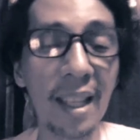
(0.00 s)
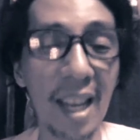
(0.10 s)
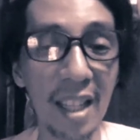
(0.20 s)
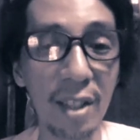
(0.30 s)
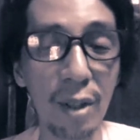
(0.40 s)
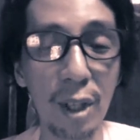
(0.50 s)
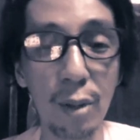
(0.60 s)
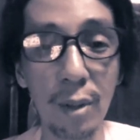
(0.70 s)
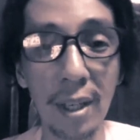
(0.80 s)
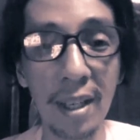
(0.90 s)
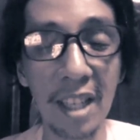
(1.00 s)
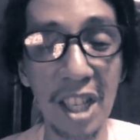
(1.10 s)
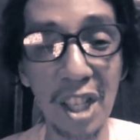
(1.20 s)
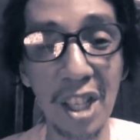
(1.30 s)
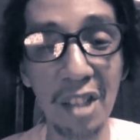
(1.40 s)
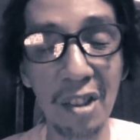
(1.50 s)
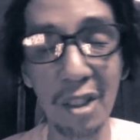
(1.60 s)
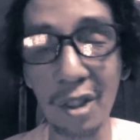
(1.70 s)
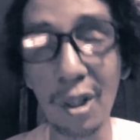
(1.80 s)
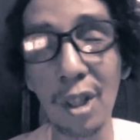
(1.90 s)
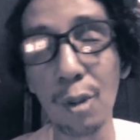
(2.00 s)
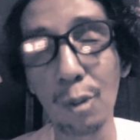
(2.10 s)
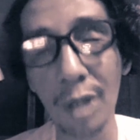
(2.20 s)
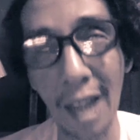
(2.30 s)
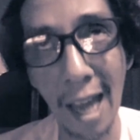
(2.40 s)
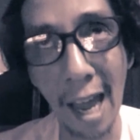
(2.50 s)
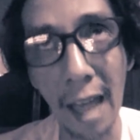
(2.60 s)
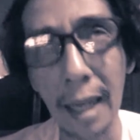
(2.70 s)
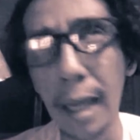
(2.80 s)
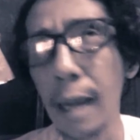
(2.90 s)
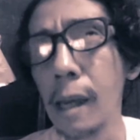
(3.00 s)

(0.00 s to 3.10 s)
else so that you can initiate, so that you can